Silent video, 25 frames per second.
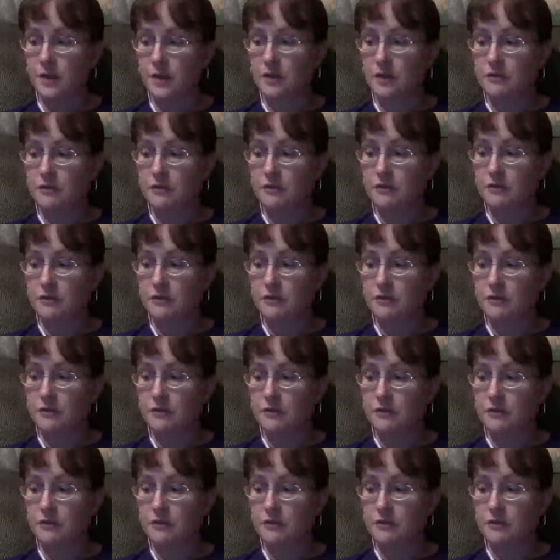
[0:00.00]
For
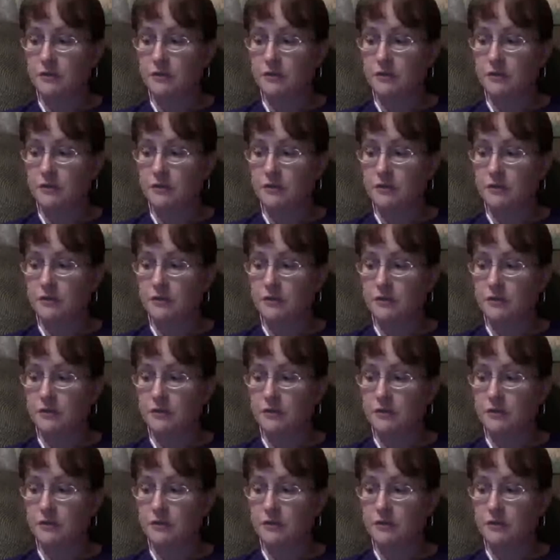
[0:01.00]
optimal results, you
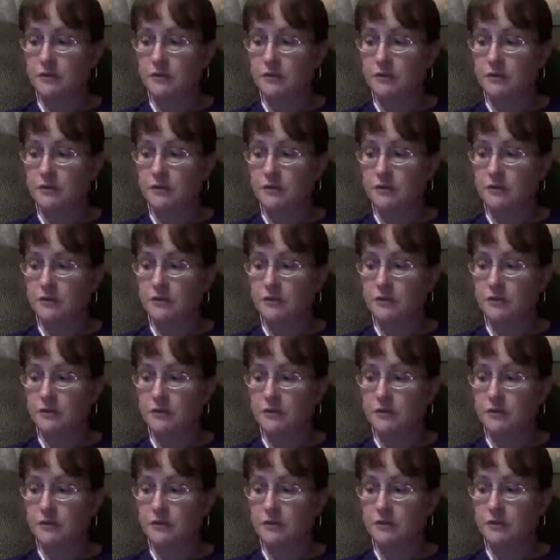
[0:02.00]
must
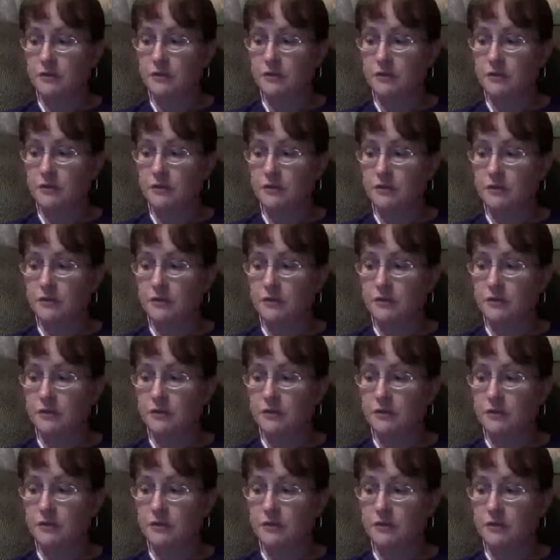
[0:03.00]
participate in your own
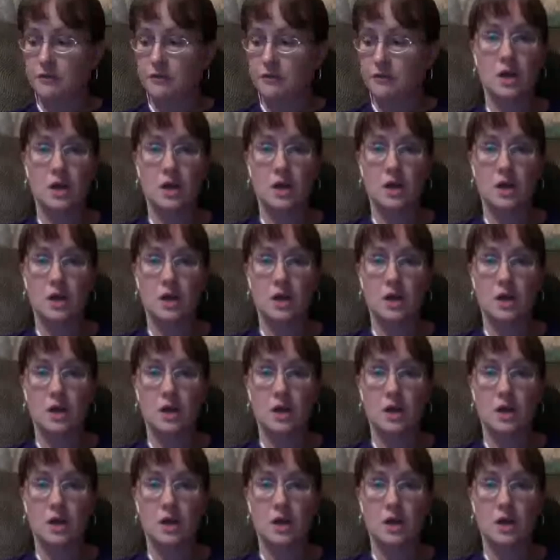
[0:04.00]
wellness,